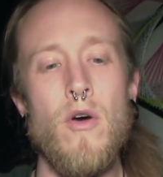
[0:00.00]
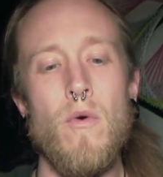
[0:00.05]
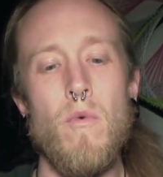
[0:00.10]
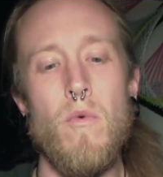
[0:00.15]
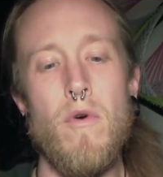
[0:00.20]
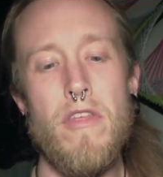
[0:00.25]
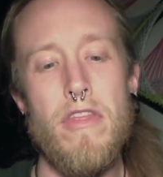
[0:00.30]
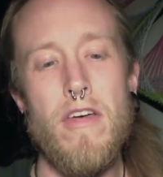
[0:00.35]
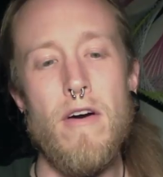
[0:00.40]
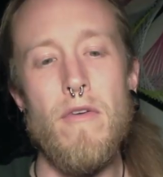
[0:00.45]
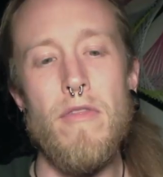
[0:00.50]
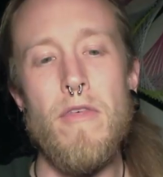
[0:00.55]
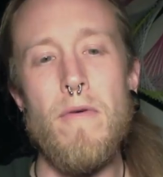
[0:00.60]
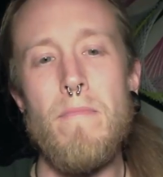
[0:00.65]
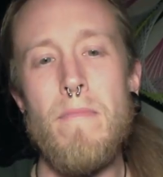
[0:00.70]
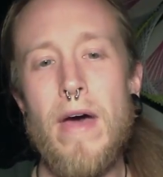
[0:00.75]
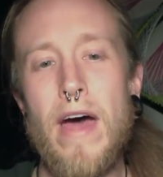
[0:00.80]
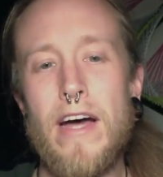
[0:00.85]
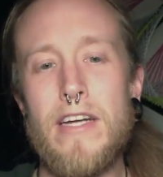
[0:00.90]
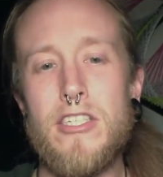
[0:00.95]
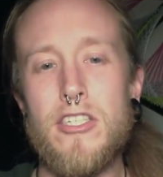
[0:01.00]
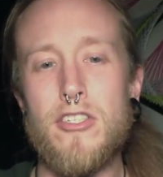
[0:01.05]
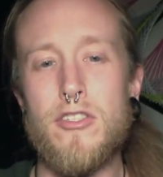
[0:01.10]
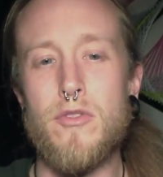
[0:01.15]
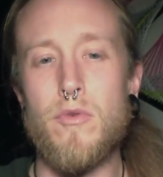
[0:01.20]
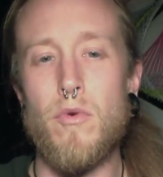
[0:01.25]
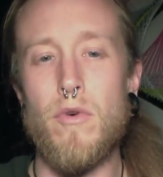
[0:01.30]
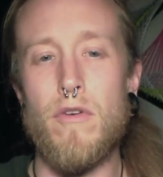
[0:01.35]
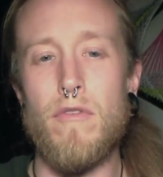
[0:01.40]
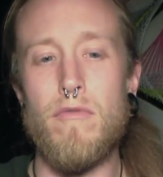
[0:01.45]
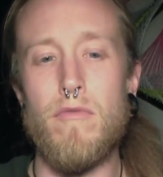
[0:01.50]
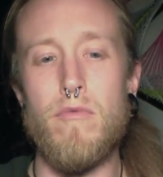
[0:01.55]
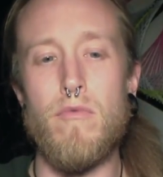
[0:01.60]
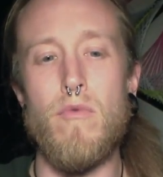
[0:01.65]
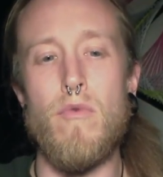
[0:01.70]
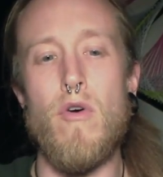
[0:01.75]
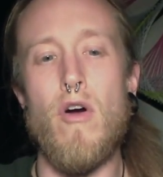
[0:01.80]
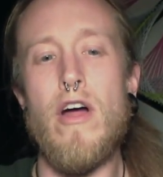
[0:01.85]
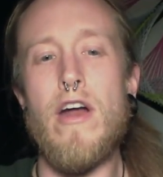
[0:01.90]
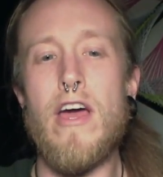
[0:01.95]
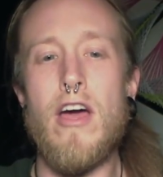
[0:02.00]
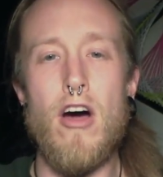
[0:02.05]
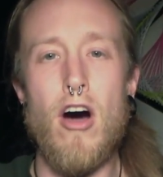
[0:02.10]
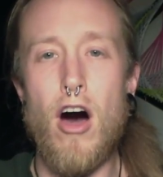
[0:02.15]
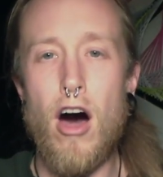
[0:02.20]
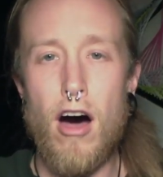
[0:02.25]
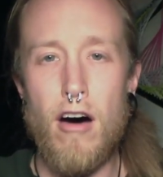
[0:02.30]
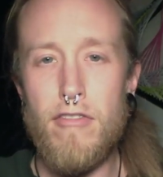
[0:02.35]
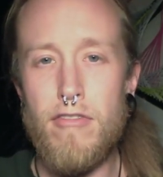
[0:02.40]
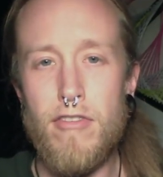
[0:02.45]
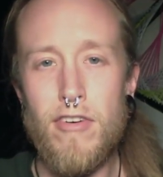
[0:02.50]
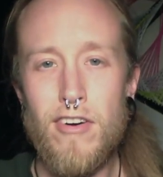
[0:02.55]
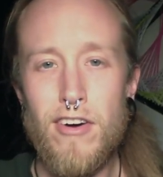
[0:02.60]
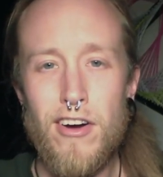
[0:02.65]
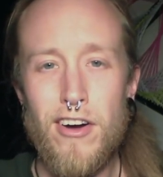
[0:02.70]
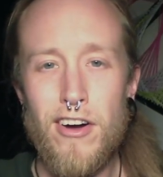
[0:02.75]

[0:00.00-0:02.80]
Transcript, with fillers: without the magic sort of running off